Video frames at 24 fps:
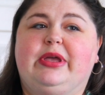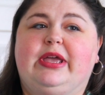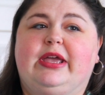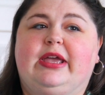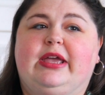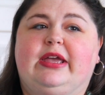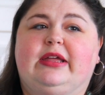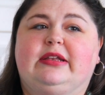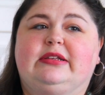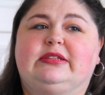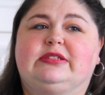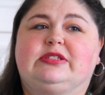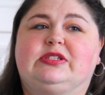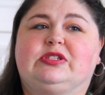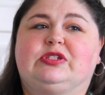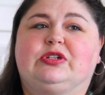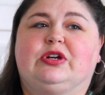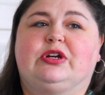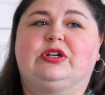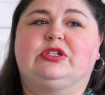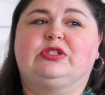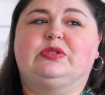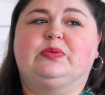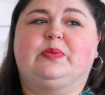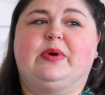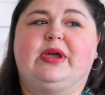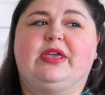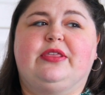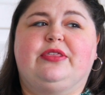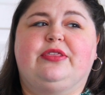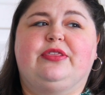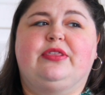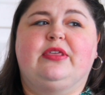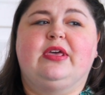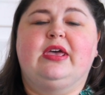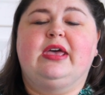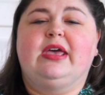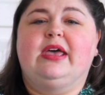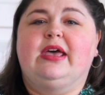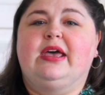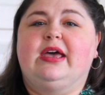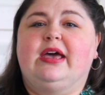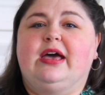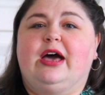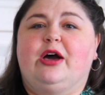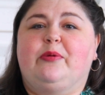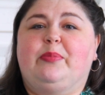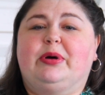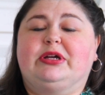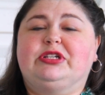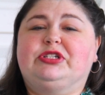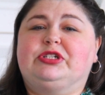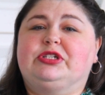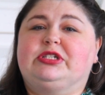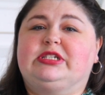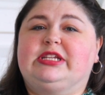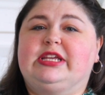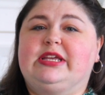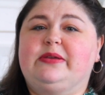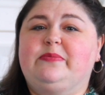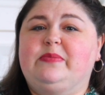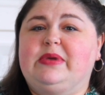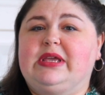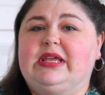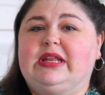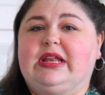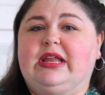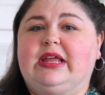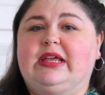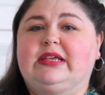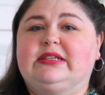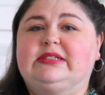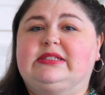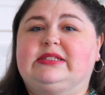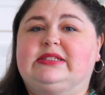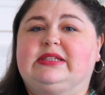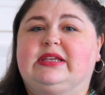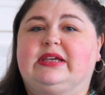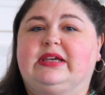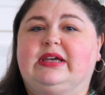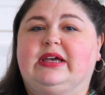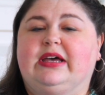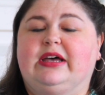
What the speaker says: It starts with a bunch of team meetings.